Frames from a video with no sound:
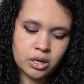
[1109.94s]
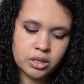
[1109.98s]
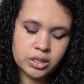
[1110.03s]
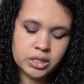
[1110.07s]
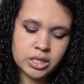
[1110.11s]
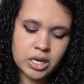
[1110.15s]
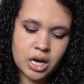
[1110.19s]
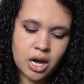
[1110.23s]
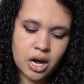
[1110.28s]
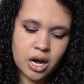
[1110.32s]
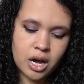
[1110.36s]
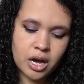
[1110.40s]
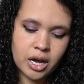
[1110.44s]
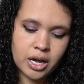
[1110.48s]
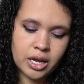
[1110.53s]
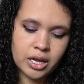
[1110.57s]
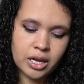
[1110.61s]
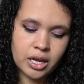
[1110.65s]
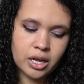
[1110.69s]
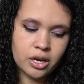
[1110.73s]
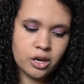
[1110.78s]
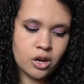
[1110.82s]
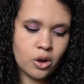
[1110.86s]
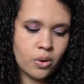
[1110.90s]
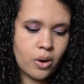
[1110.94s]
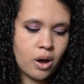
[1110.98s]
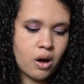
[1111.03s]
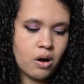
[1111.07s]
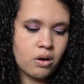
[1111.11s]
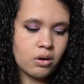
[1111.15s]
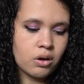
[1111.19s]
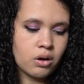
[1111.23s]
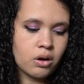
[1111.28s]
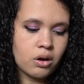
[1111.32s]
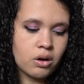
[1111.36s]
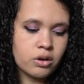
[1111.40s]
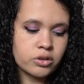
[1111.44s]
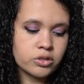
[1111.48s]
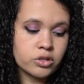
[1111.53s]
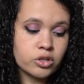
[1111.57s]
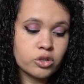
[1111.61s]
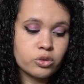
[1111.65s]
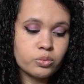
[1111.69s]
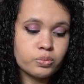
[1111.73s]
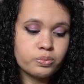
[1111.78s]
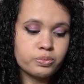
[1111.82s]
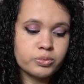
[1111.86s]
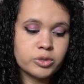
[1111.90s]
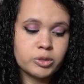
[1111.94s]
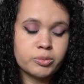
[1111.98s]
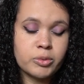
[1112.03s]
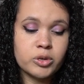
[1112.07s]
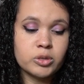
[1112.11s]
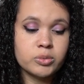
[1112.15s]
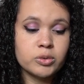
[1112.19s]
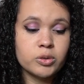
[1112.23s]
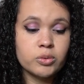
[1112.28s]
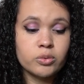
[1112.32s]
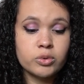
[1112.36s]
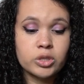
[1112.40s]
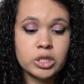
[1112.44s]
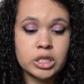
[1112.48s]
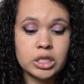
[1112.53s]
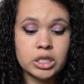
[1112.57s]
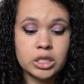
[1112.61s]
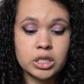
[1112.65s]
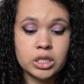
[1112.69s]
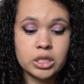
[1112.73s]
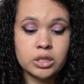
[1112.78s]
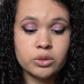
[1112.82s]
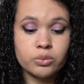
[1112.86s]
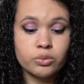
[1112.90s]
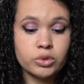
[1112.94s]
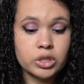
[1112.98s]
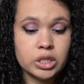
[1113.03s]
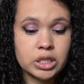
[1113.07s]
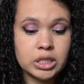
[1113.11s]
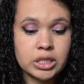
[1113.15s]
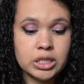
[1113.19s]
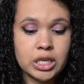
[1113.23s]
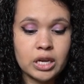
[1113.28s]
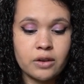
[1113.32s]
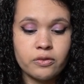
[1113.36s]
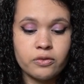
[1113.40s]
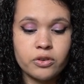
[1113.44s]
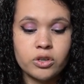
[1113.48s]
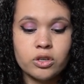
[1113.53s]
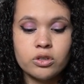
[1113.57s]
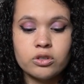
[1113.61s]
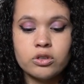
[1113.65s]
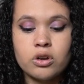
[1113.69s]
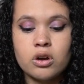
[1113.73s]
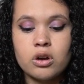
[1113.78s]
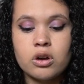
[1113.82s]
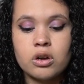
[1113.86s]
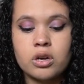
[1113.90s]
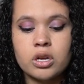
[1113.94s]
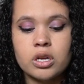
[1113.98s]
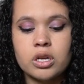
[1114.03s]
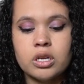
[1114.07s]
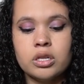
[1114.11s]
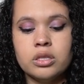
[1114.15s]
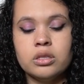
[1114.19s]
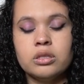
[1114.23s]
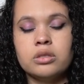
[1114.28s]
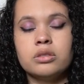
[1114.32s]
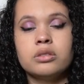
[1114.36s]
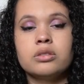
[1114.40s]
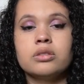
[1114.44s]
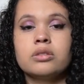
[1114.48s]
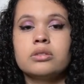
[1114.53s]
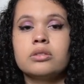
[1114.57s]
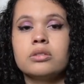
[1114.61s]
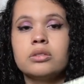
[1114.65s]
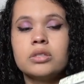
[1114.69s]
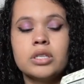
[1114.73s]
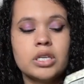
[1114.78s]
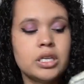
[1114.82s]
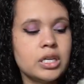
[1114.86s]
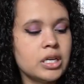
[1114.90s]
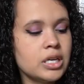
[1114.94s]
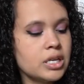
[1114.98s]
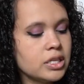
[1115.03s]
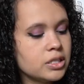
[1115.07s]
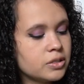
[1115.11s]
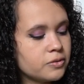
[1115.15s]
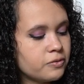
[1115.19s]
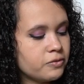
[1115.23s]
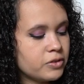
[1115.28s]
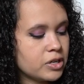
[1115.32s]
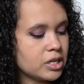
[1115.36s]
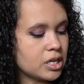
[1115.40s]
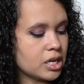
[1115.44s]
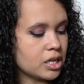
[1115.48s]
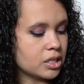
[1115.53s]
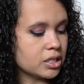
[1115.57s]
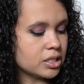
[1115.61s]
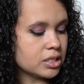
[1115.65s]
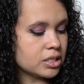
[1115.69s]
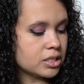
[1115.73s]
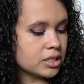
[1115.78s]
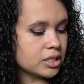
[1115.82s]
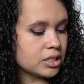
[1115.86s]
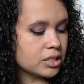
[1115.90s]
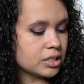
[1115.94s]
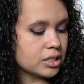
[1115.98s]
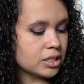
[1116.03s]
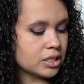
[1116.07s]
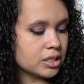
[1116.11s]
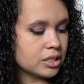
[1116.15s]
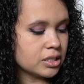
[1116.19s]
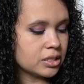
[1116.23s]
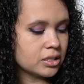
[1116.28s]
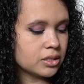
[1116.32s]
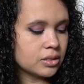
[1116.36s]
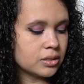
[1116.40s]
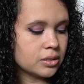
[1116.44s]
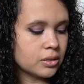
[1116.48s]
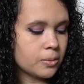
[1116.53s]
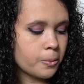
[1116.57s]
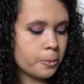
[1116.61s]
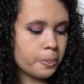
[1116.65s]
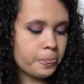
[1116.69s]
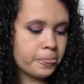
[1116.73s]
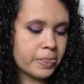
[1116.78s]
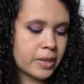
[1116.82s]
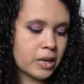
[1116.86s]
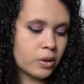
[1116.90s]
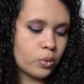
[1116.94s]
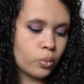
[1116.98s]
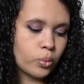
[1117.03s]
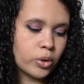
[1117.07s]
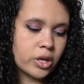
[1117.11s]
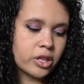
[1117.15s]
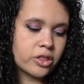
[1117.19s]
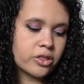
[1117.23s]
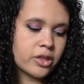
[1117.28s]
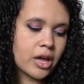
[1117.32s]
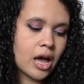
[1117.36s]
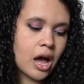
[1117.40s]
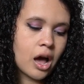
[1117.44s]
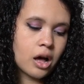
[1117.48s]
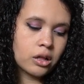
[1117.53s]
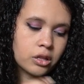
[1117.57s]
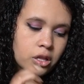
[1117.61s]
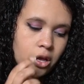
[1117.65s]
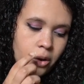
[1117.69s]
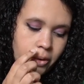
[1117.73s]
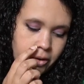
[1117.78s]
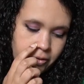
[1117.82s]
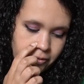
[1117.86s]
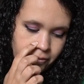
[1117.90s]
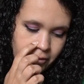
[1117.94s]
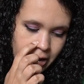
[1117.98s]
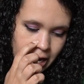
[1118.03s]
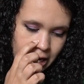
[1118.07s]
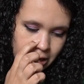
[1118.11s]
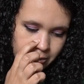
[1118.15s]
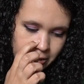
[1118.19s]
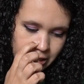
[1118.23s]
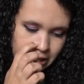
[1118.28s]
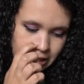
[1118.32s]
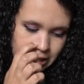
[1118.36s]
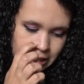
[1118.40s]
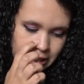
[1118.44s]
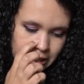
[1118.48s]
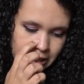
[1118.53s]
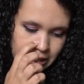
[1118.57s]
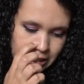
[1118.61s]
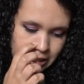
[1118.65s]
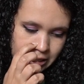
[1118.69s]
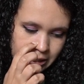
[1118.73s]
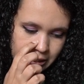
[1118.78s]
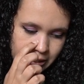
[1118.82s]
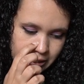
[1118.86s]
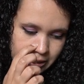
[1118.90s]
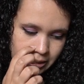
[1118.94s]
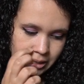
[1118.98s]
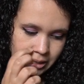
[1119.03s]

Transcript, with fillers: dye, and no alcohol, so they're supposed to be really good, really safe for your dog. It, it is vanilla scented with aloe and vitamin E.